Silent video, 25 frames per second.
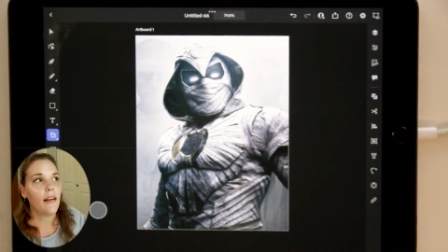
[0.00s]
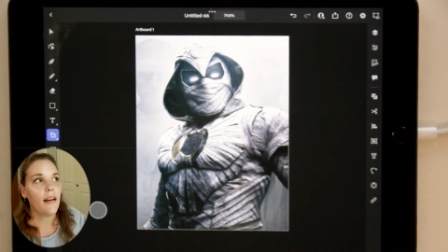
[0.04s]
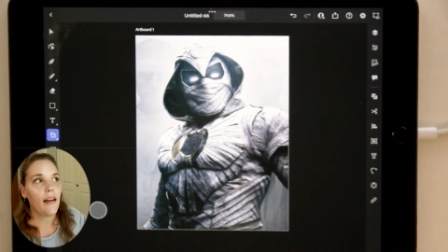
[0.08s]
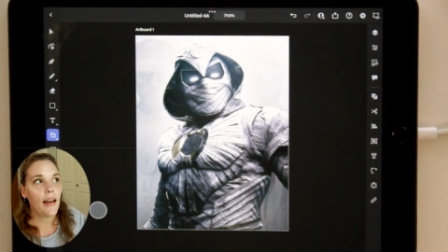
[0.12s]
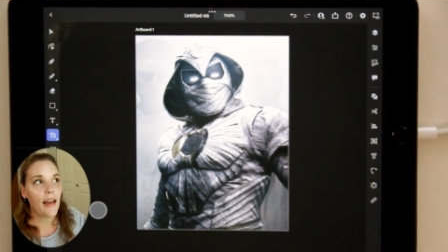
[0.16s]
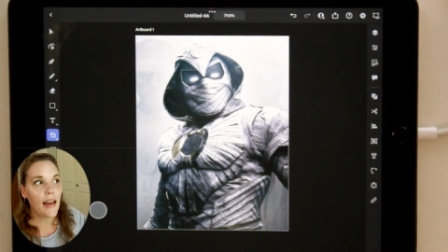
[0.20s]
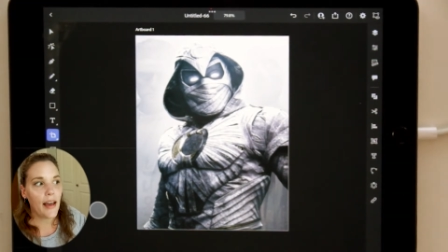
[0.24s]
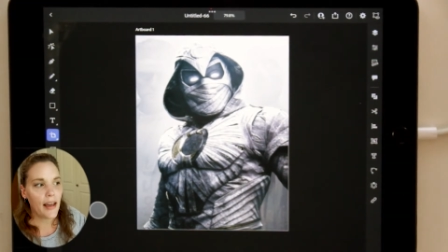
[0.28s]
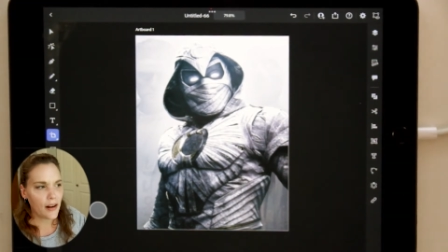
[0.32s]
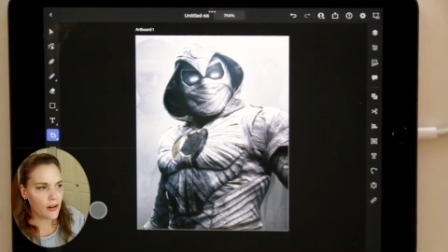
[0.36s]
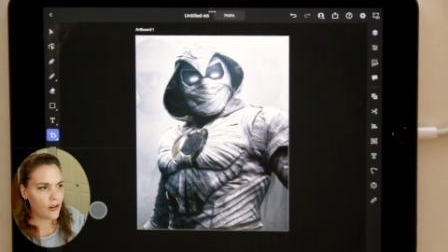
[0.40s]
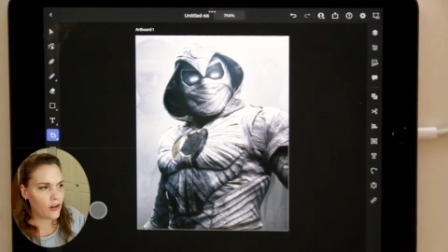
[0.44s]

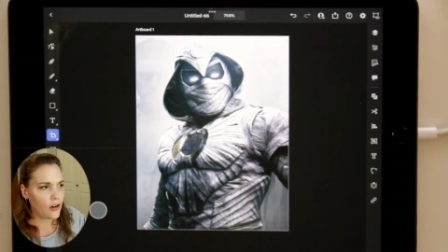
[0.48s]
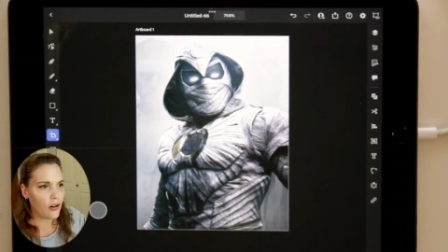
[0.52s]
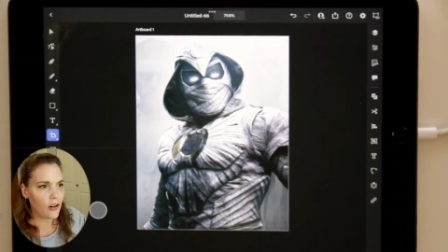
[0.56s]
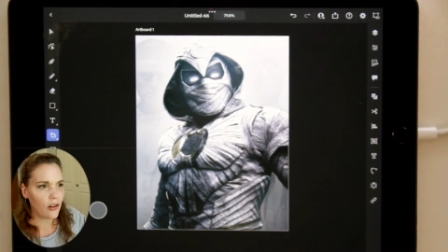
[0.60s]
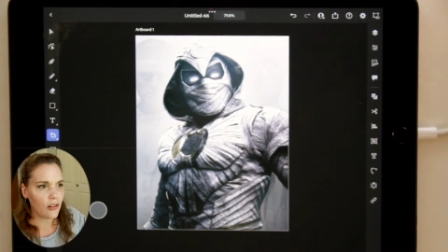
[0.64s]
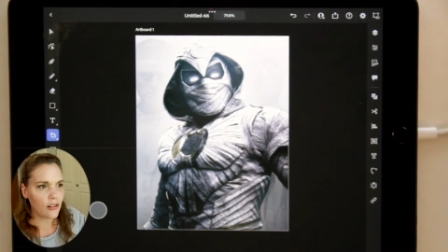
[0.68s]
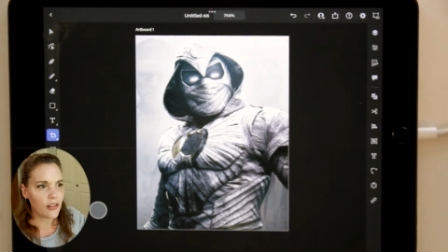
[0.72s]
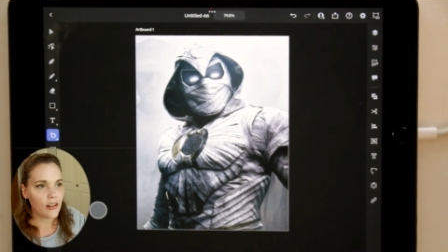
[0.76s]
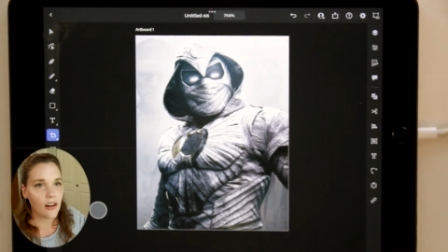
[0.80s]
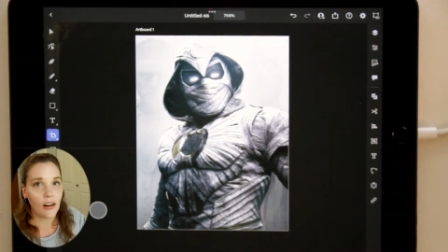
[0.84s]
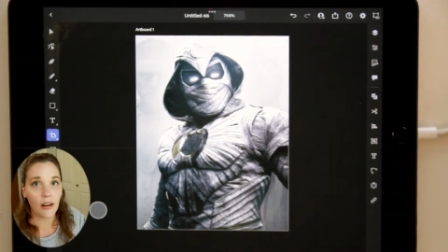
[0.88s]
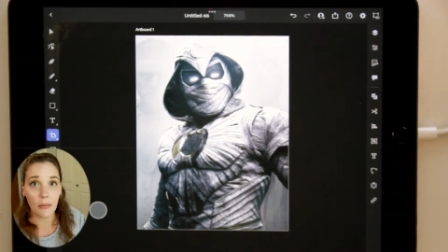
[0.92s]
at
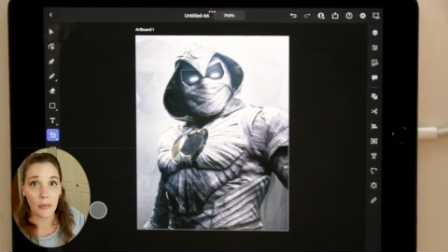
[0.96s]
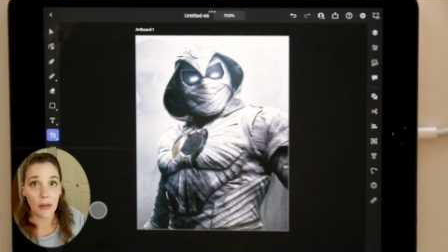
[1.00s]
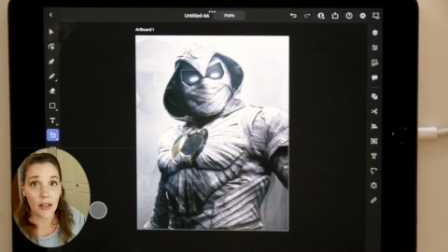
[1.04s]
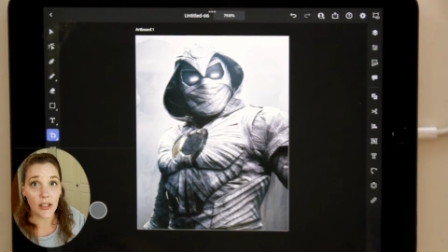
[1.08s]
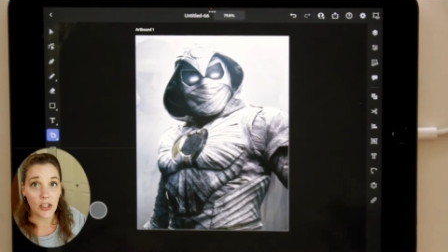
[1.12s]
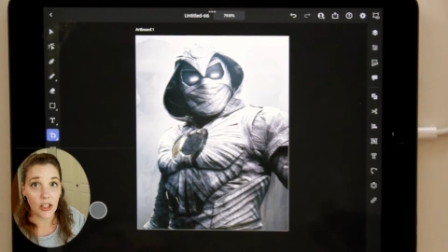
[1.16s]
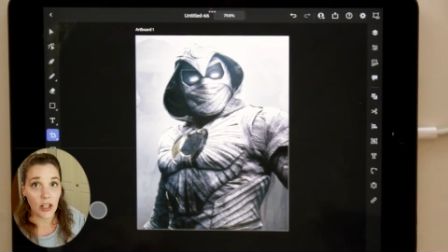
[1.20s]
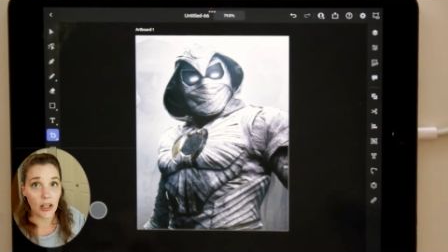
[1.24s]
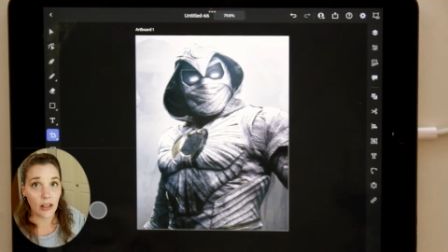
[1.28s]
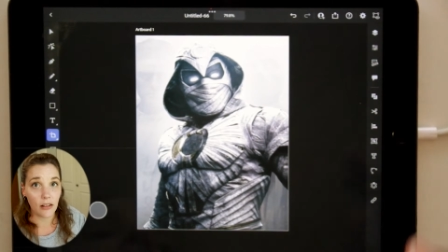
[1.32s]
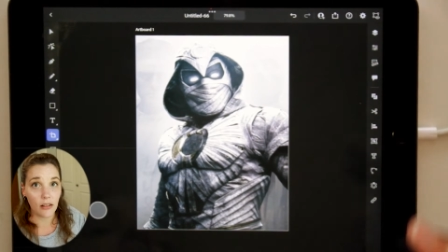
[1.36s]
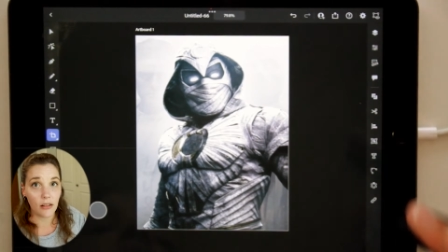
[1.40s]
all on my
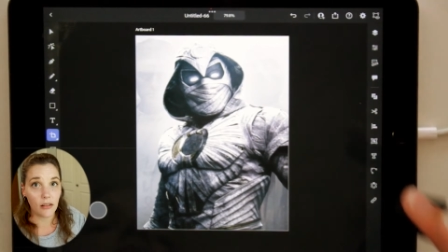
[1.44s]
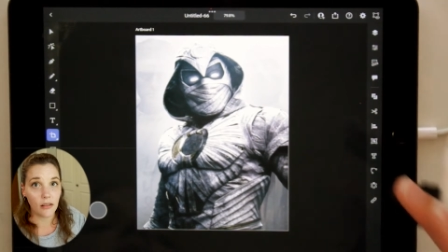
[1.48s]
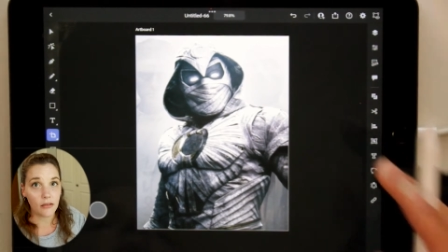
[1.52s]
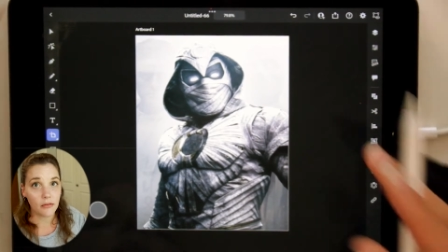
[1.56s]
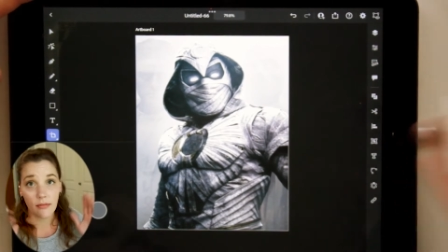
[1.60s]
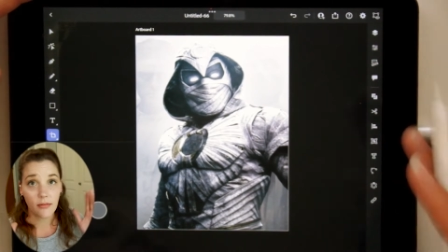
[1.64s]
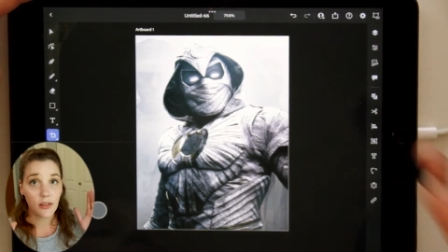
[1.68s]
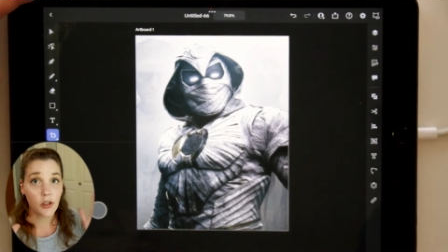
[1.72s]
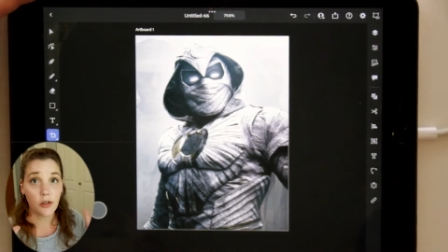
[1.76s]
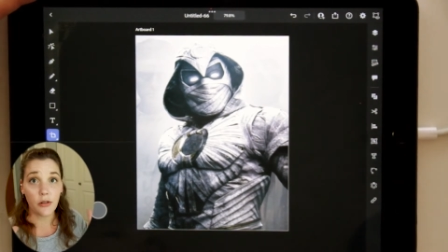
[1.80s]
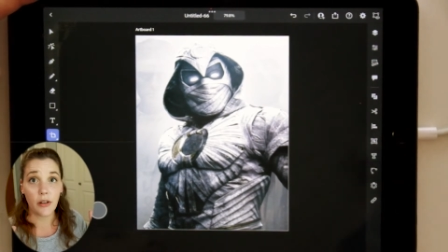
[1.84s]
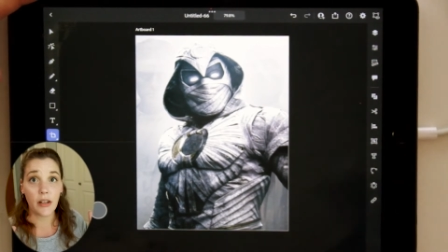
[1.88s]
channel.
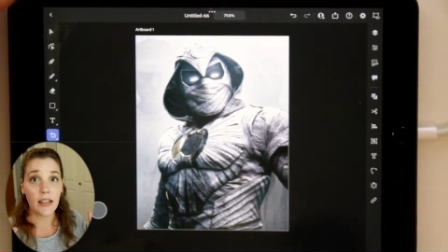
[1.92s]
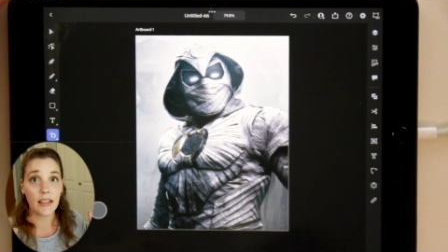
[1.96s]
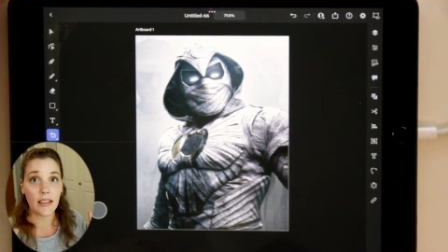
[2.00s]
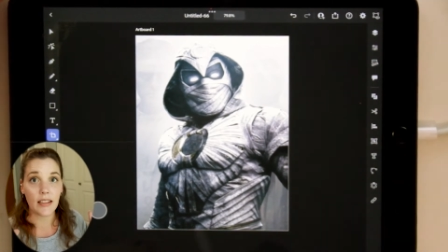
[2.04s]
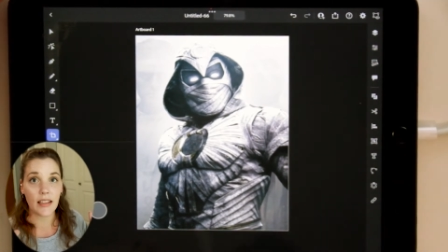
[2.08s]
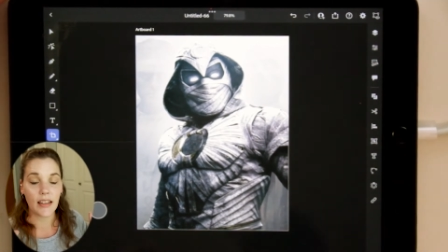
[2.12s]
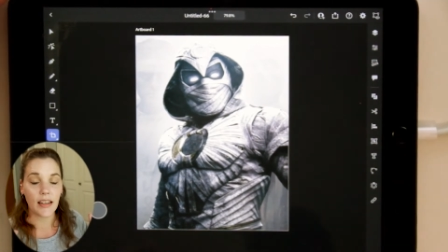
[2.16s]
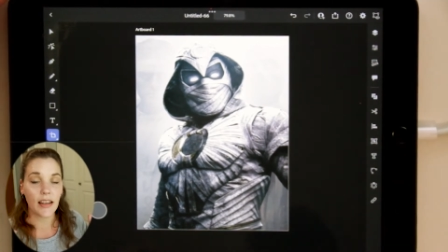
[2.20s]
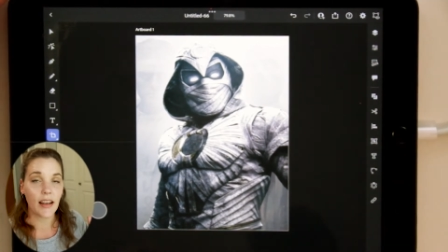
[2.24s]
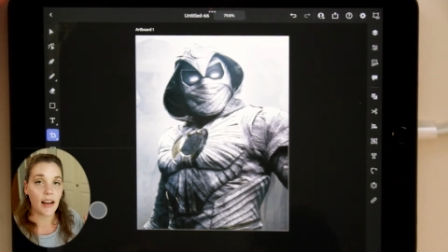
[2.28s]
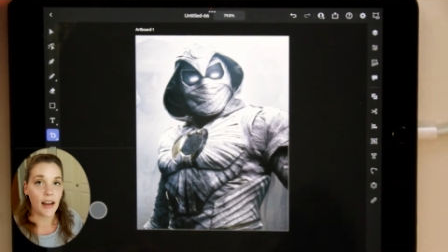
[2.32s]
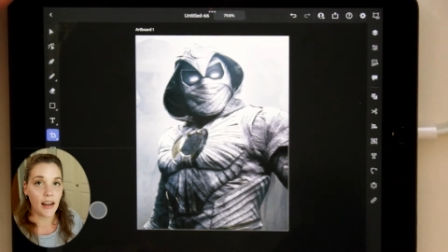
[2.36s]

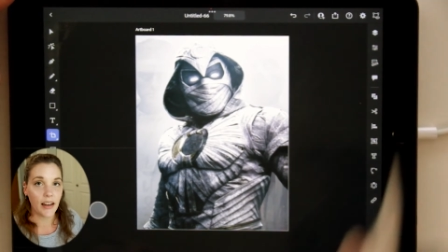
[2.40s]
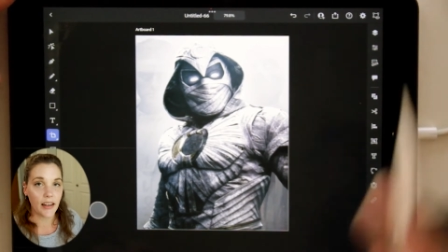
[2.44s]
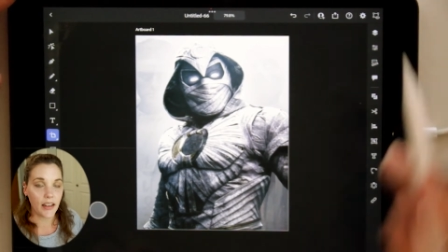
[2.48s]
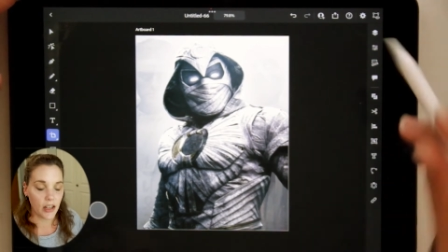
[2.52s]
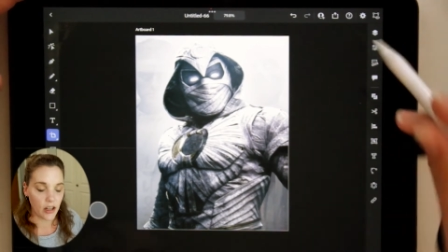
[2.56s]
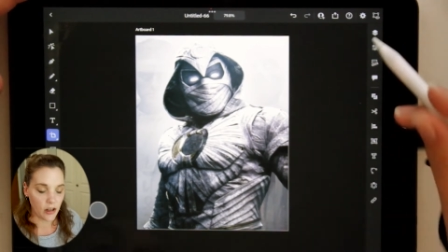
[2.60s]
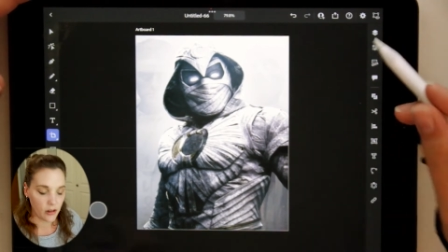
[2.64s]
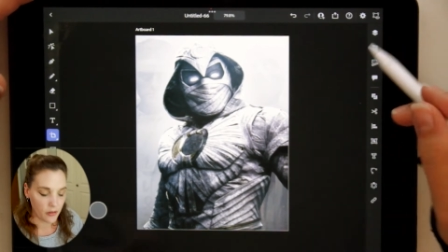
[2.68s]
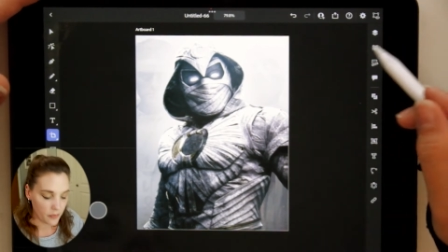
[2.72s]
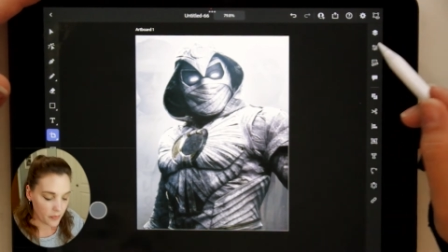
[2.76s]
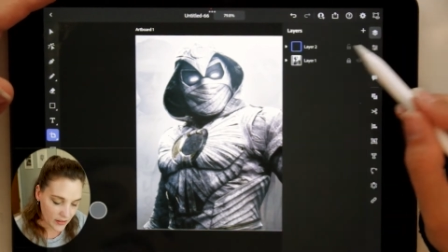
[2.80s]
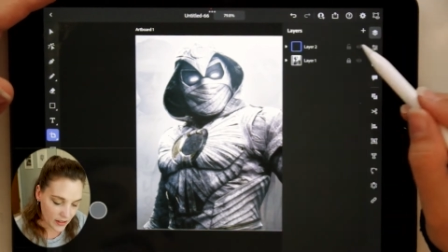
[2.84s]
Crazy, I
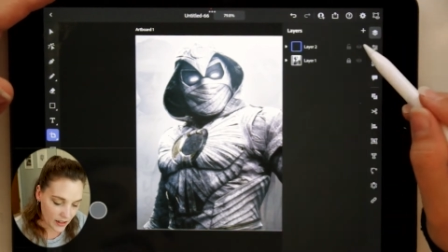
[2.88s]
know.